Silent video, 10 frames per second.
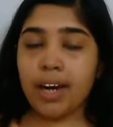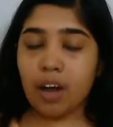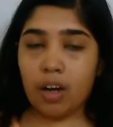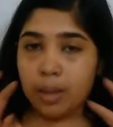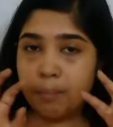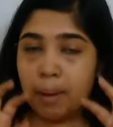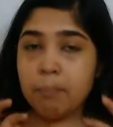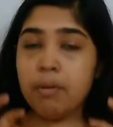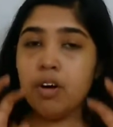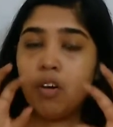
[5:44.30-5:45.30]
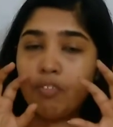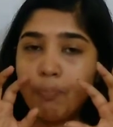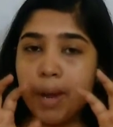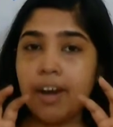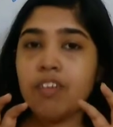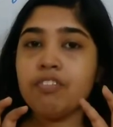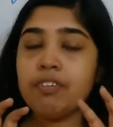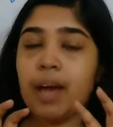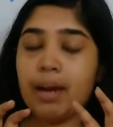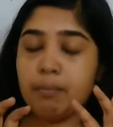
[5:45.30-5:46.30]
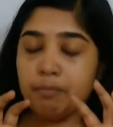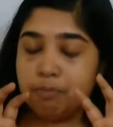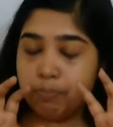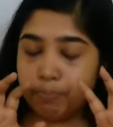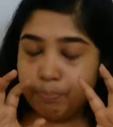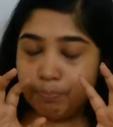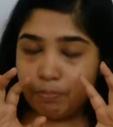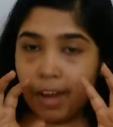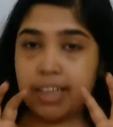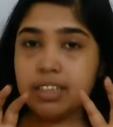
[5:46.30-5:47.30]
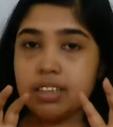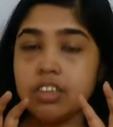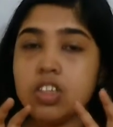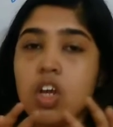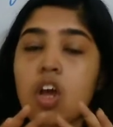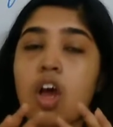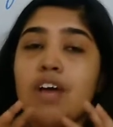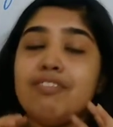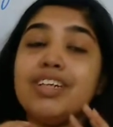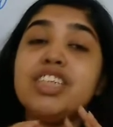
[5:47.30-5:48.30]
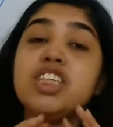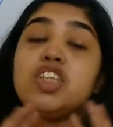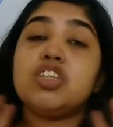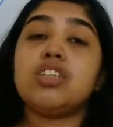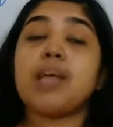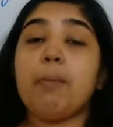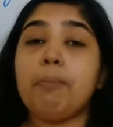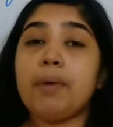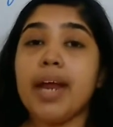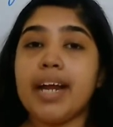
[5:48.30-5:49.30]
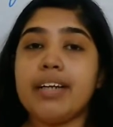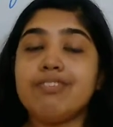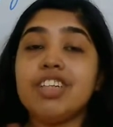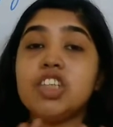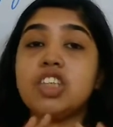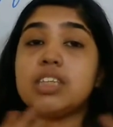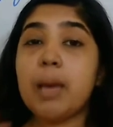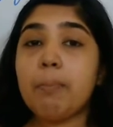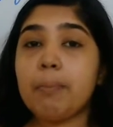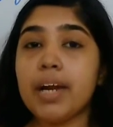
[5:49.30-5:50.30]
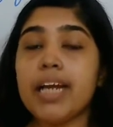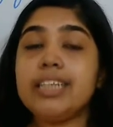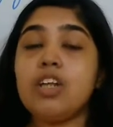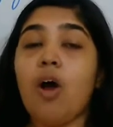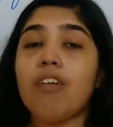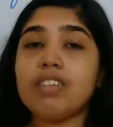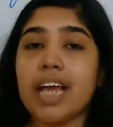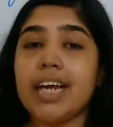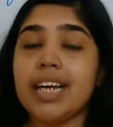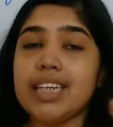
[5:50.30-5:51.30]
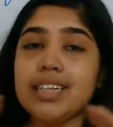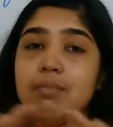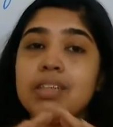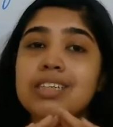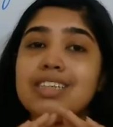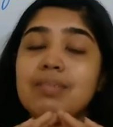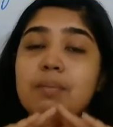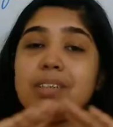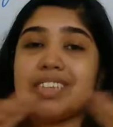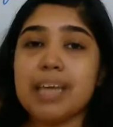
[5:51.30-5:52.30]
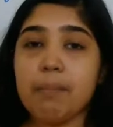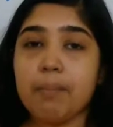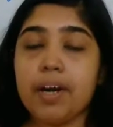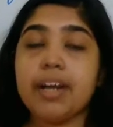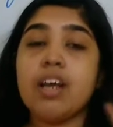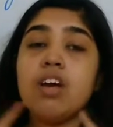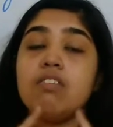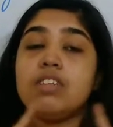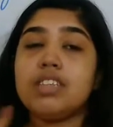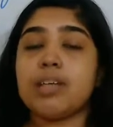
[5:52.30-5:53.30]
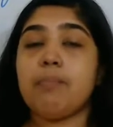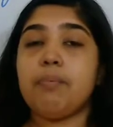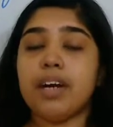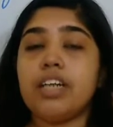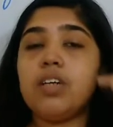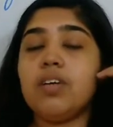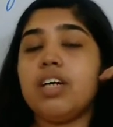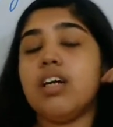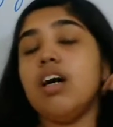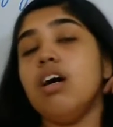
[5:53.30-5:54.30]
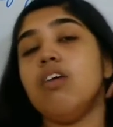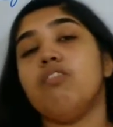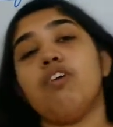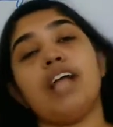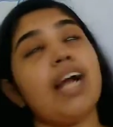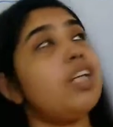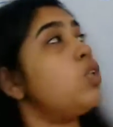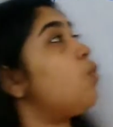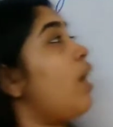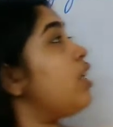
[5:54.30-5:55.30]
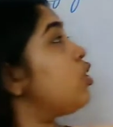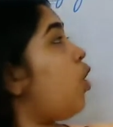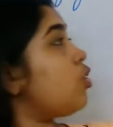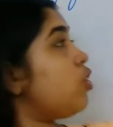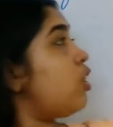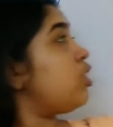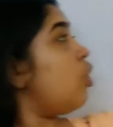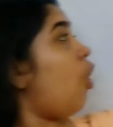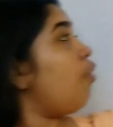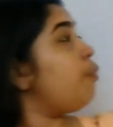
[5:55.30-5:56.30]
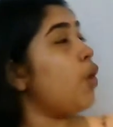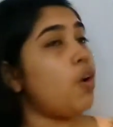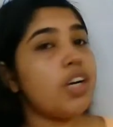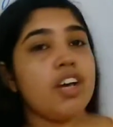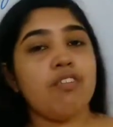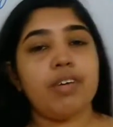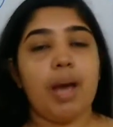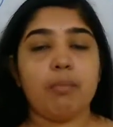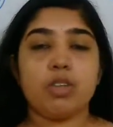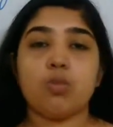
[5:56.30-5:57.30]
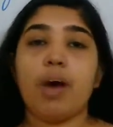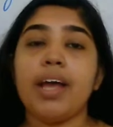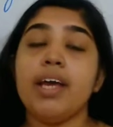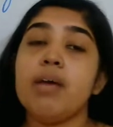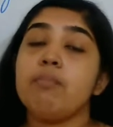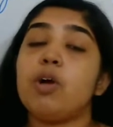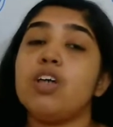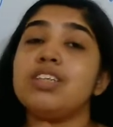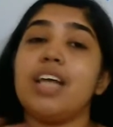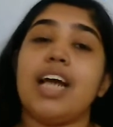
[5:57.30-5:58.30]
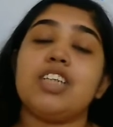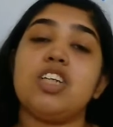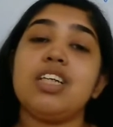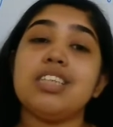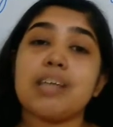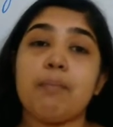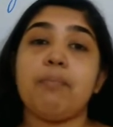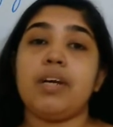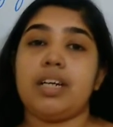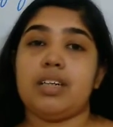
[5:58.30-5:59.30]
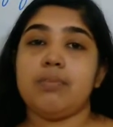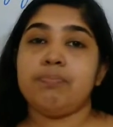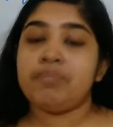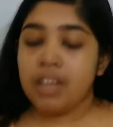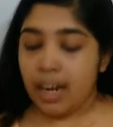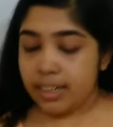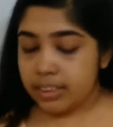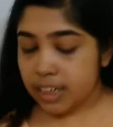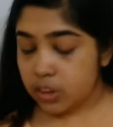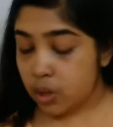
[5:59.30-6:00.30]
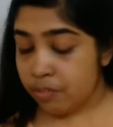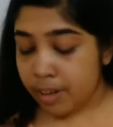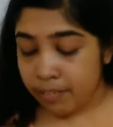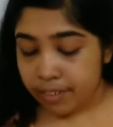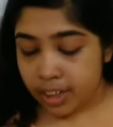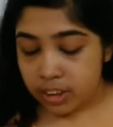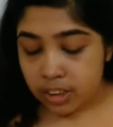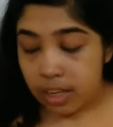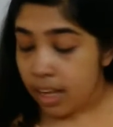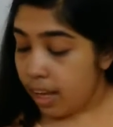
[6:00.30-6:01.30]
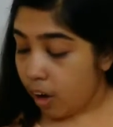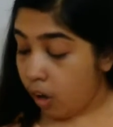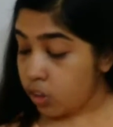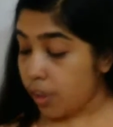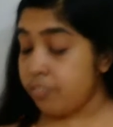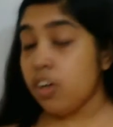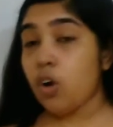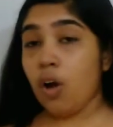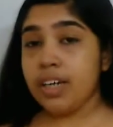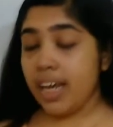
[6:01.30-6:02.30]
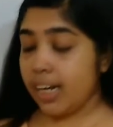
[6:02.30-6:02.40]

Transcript: the member of pair of factors will separate. Law of segregation means, just remember, will separate during the, that is why it is also known as law of purity of gametes. Why? Because they actually separate. Understand? So in the definition, the law they are